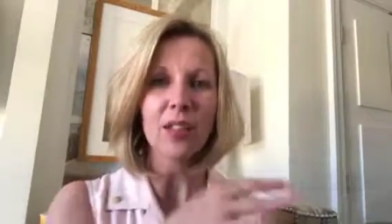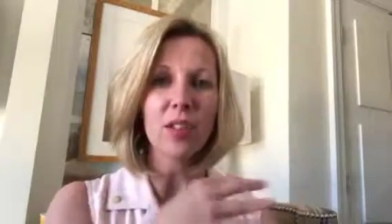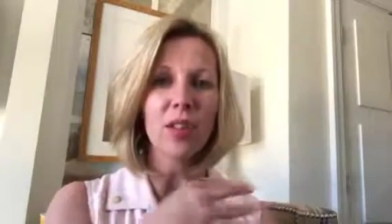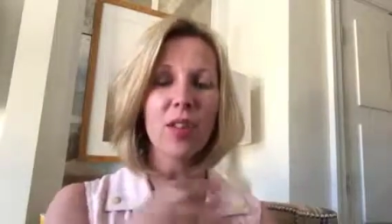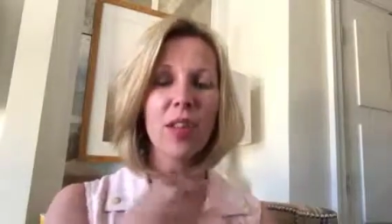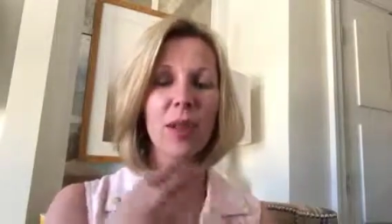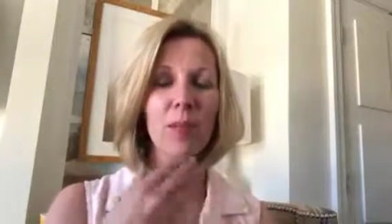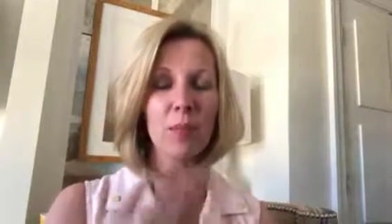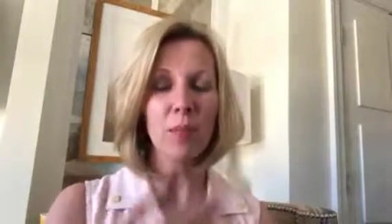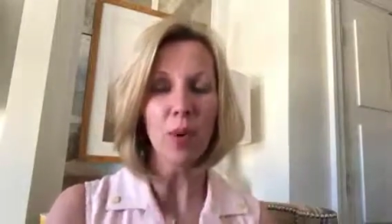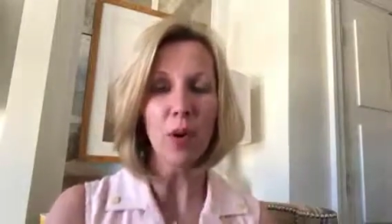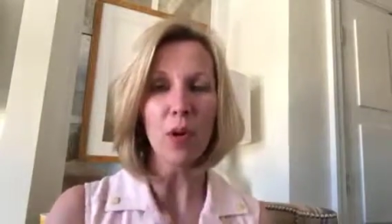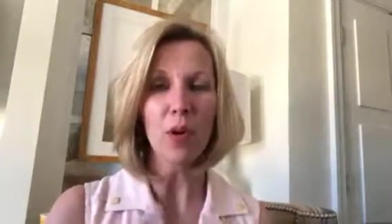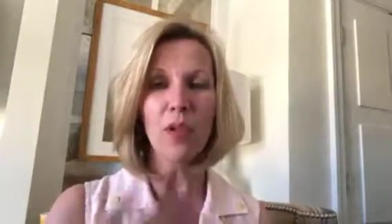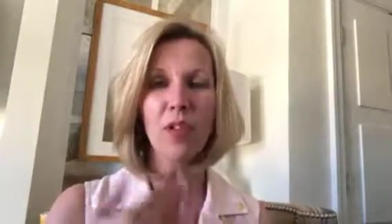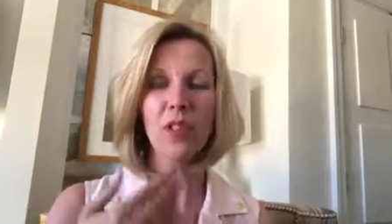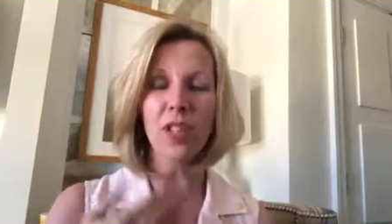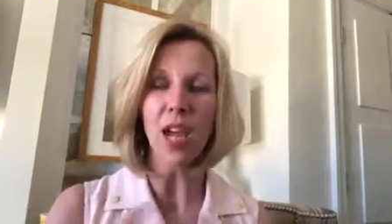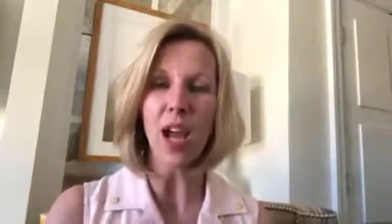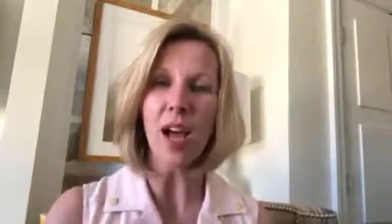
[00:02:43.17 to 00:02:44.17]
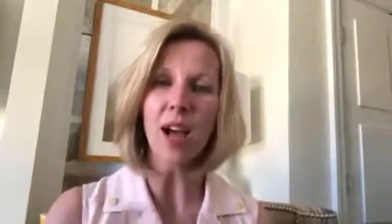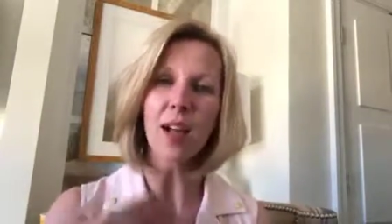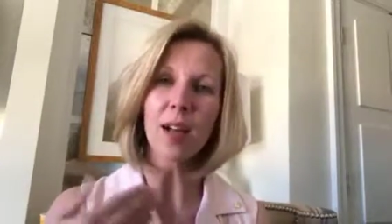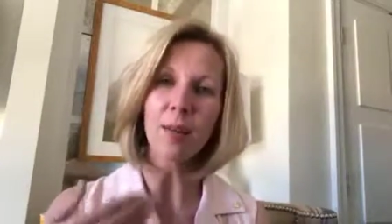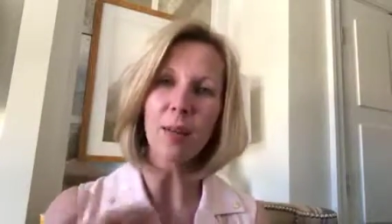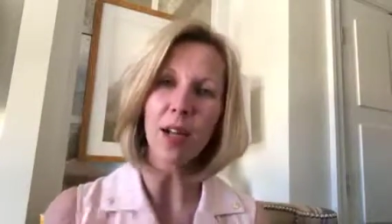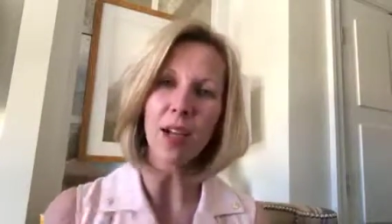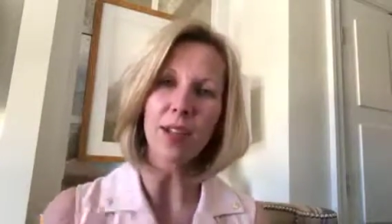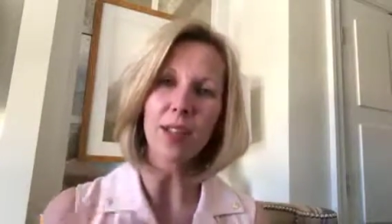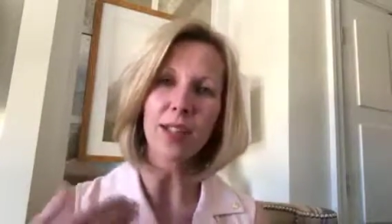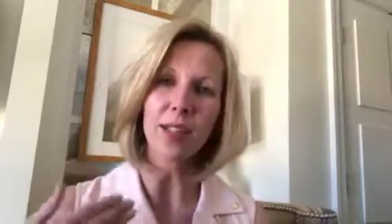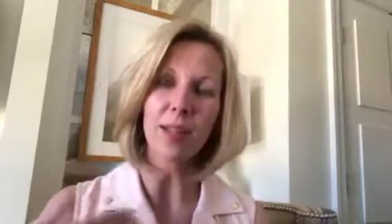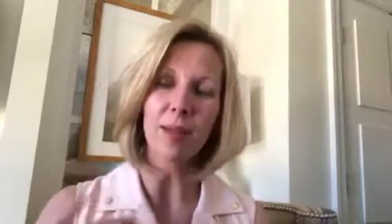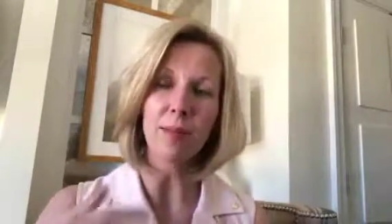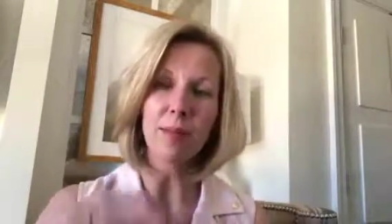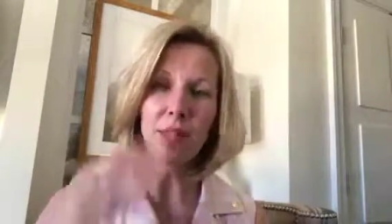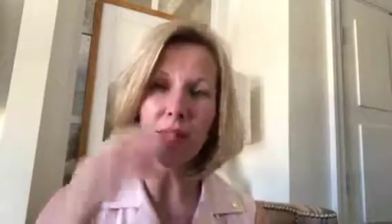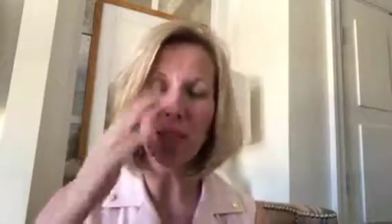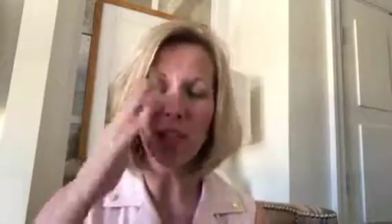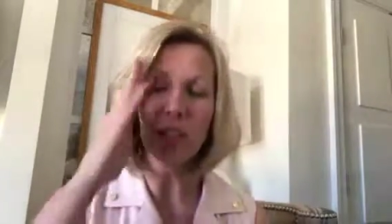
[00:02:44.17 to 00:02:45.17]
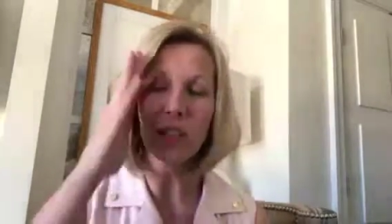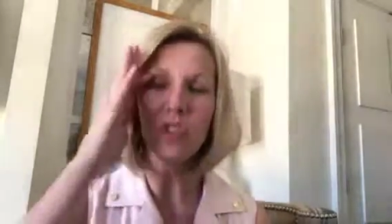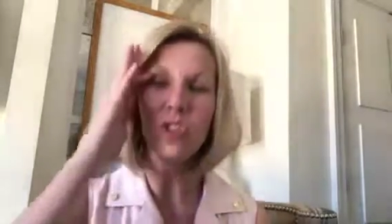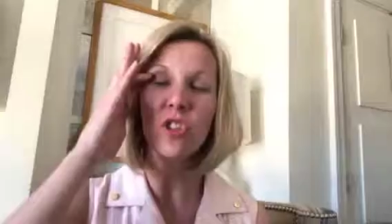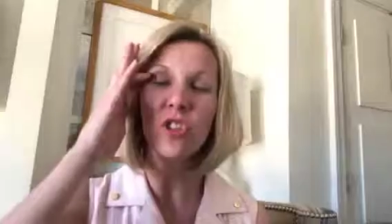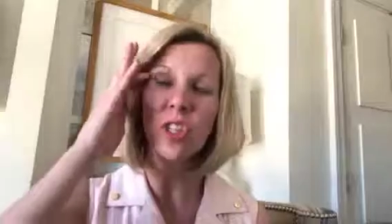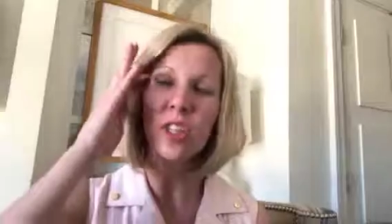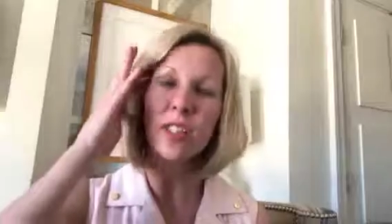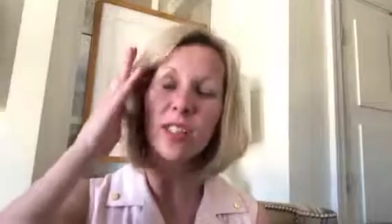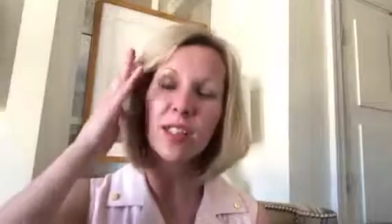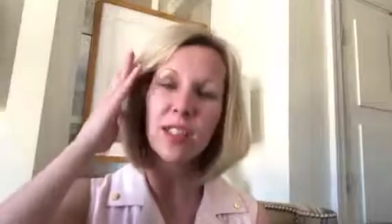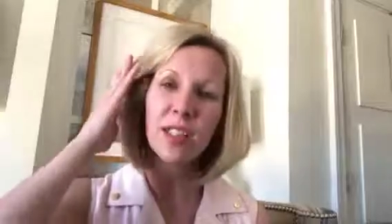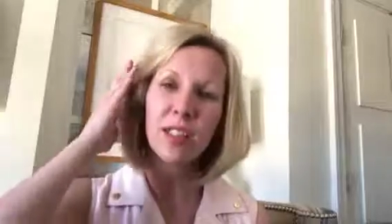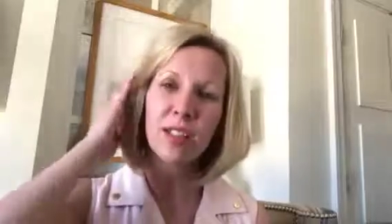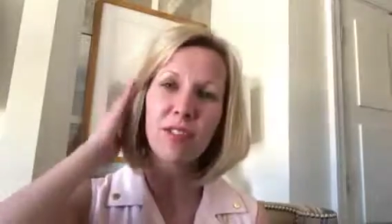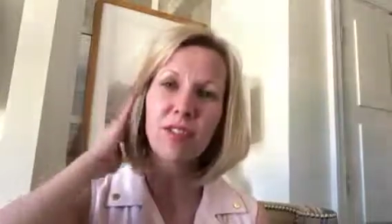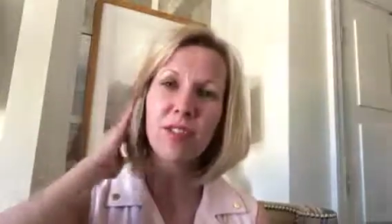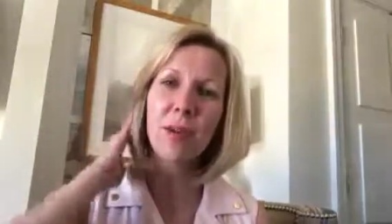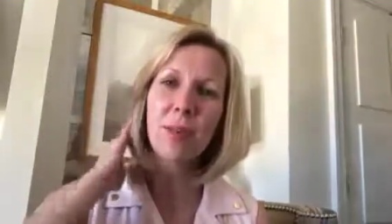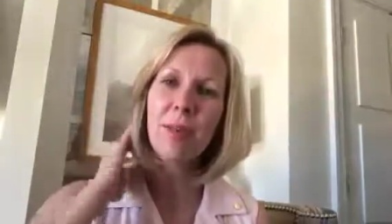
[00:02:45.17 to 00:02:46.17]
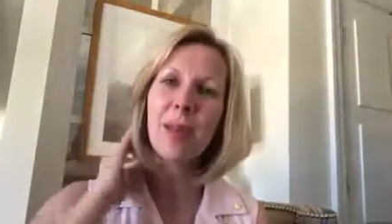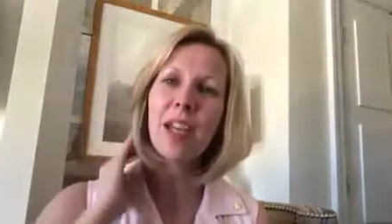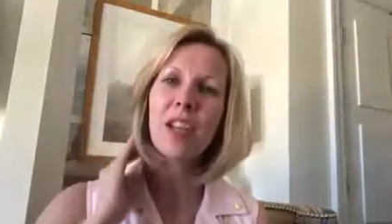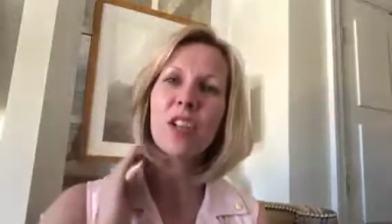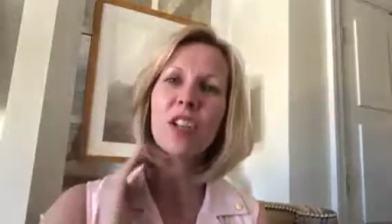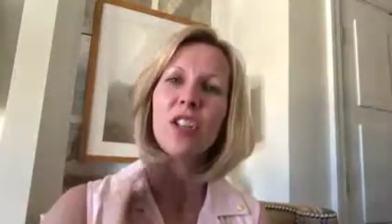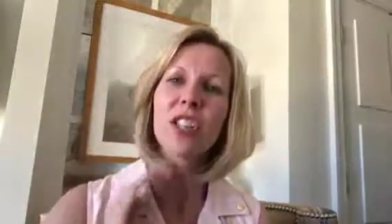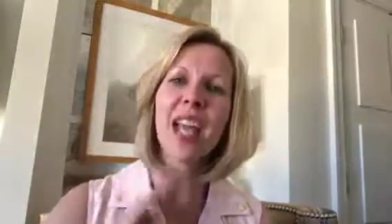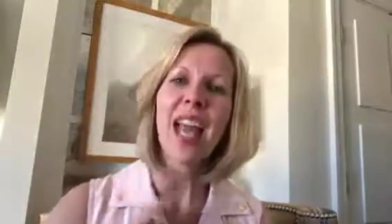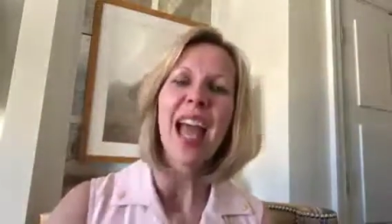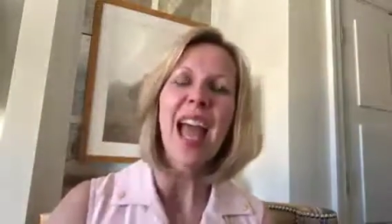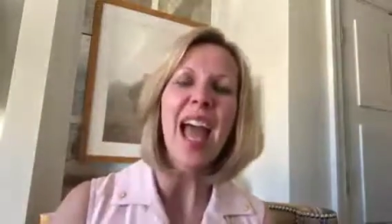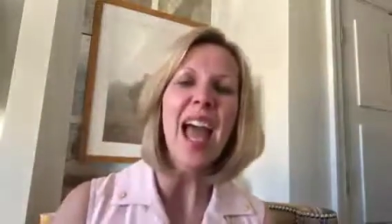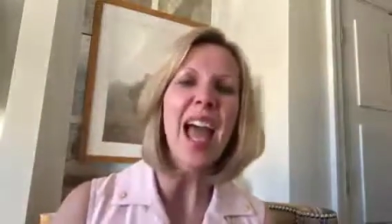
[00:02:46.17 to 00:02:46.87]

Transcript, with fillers: So they both talk about same things just in different manners.